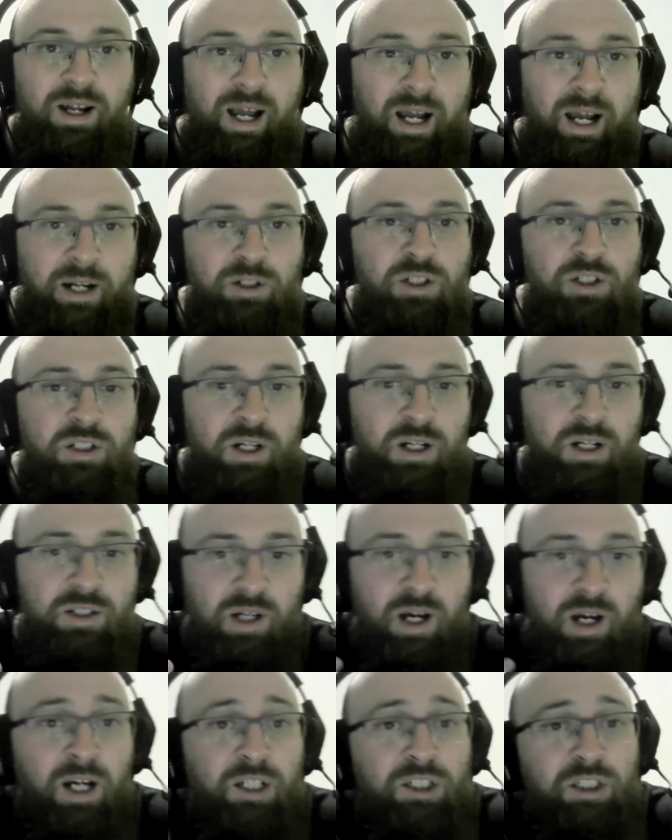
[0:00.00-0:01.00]
And you start
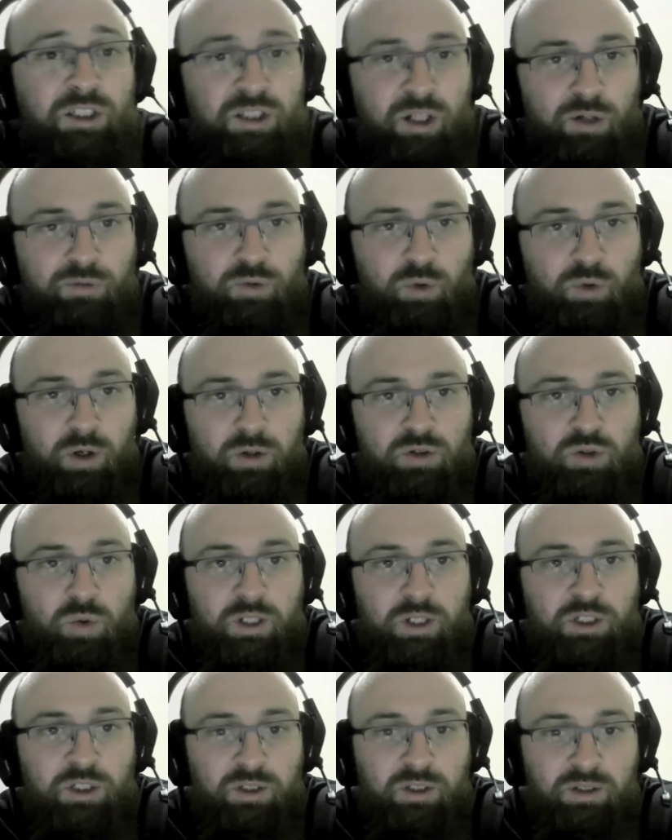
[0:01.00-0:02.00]
to ask yourself all those
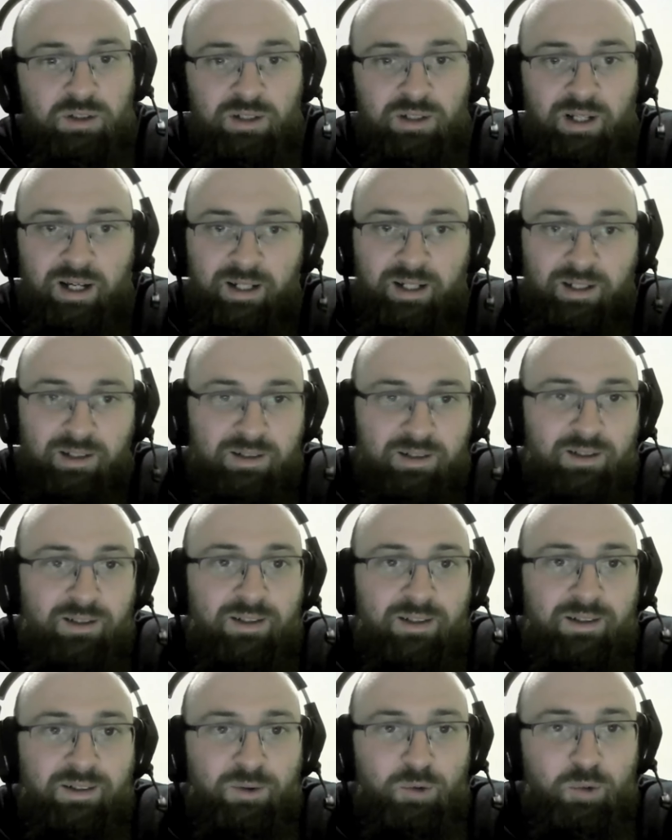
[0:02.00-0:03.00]
questions like,
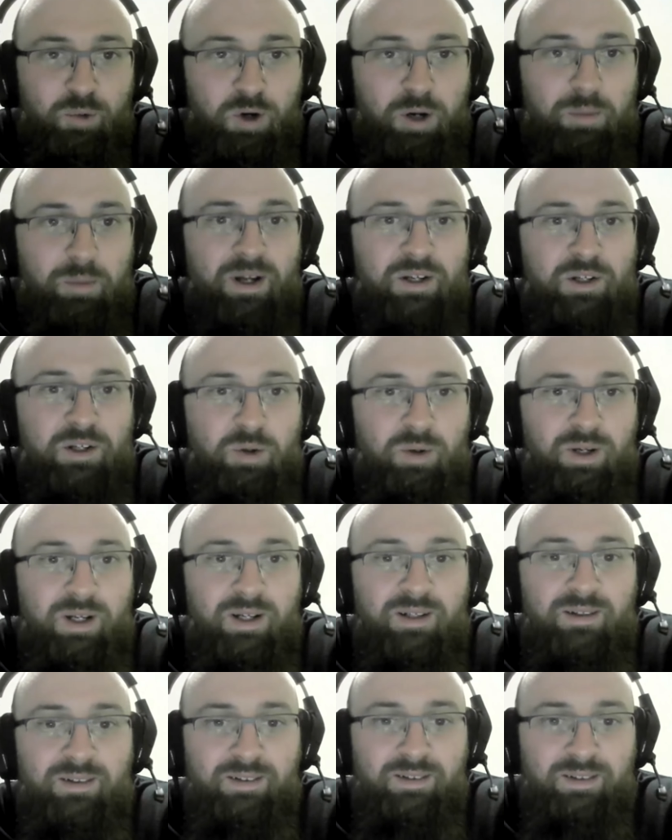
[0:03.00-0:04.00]
what am I
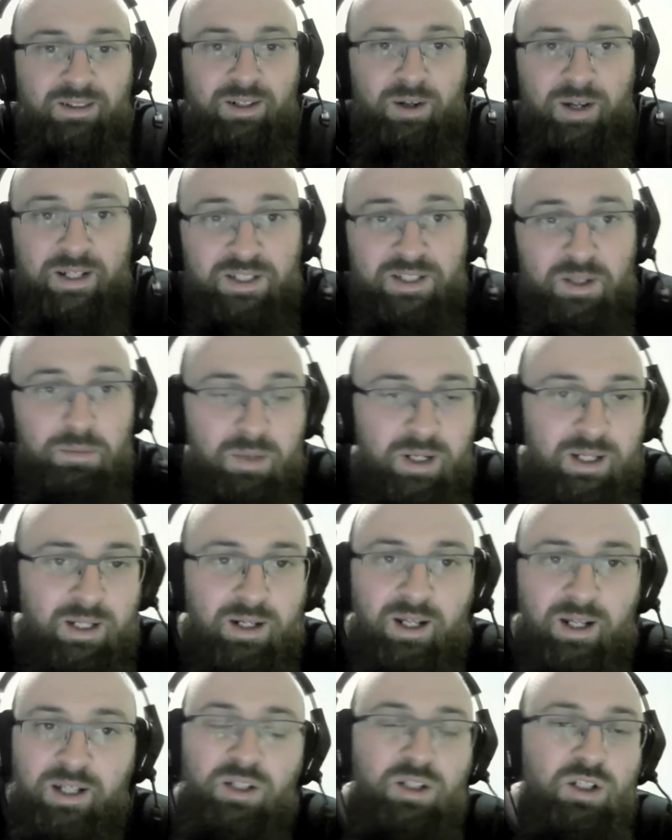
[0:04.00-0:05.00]
doing? Is it
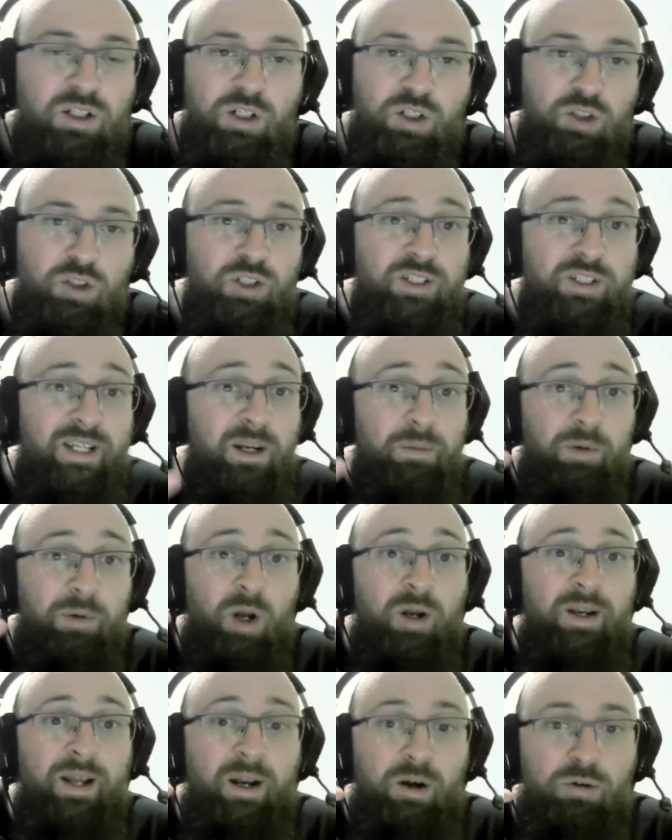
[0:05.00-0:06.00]
me? Like you just end up
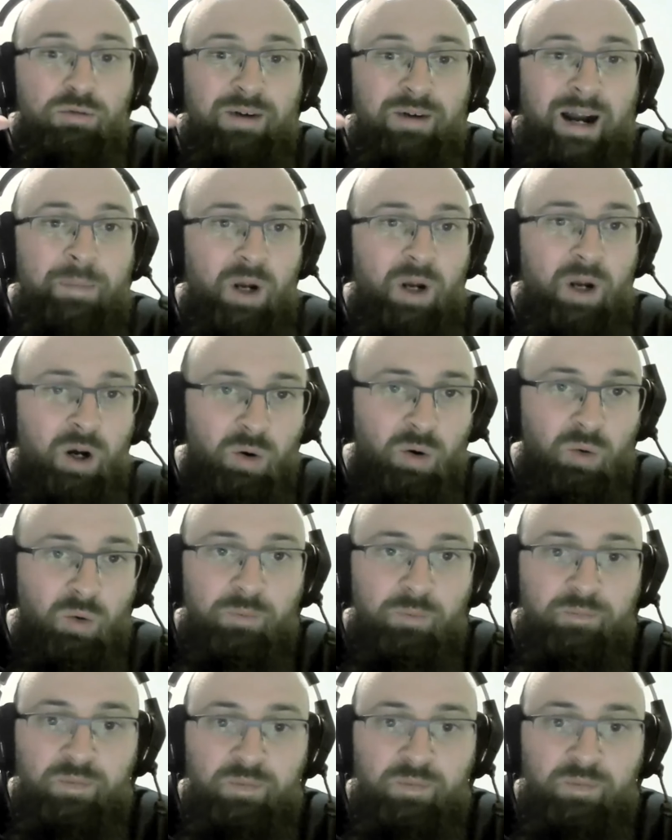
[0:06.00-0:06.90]
going down a rabbit hole.